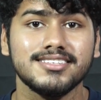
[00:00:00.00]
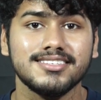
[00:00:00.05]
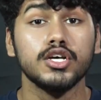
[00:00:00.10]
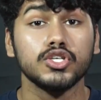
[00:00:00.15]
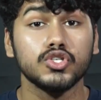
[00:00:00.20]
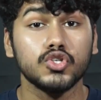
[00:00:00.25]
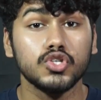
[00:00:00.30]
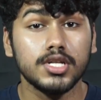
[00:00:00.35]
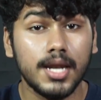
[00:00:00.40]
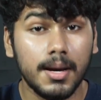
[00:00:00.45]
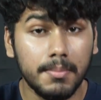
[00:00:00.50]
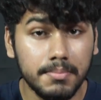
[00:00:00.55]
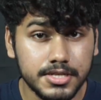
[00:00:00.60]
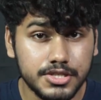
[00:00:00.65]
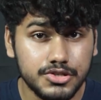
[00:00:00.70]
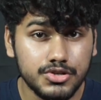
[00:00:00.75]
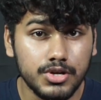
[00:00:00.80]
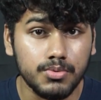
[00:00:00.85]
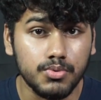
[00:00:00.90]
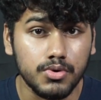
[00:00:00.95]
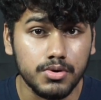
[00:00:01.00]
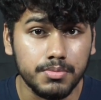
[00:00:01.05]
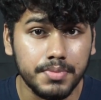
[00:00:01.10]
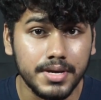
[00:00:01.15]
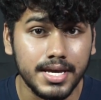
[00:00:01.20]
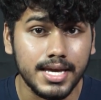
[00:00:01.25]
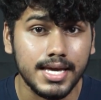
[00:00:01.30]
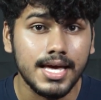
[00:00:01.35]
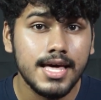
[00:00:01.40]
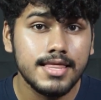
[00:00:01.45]
So the number three would
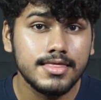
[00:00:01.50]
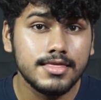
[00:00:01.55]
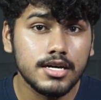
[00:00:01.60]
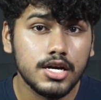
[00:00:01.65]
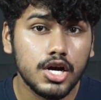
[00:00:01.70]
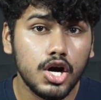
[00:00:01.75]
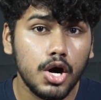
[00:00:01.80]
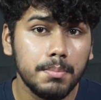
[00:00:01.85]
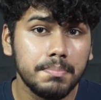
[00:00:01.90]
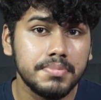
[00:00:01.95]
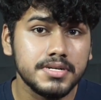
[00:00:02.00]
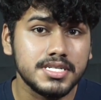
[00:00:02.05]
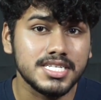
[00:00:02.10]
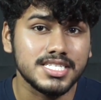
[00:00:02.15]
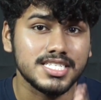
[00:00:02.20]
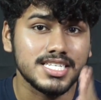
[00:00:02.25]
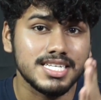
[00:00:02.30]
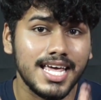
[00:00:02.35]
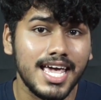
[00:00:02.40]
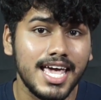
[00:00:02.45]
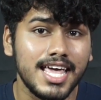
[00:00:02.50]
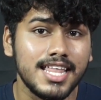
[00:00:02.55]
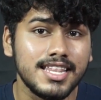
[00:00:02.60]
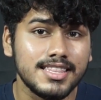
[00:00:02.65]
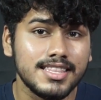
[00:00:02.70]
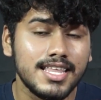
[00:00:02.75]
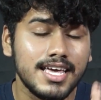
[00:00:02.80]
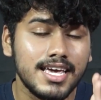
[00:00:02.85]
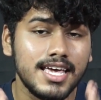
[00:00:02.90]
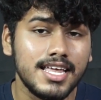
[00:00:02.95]
be the competition in
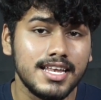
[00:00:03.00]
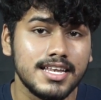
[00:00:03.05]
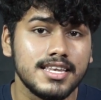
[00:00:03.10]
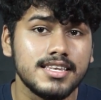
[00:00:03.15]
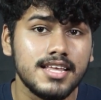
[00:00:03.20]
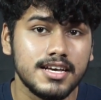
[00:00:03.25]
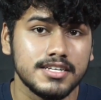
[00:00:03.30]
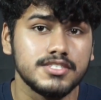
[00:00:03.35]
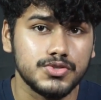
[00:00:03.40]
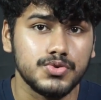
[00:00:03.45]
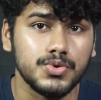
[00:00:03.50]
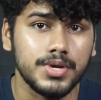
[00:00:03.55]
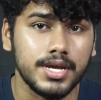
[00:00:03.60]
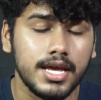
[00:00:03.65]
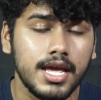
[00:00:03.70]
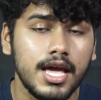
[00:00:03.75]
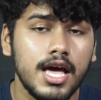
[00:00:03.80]
the industry.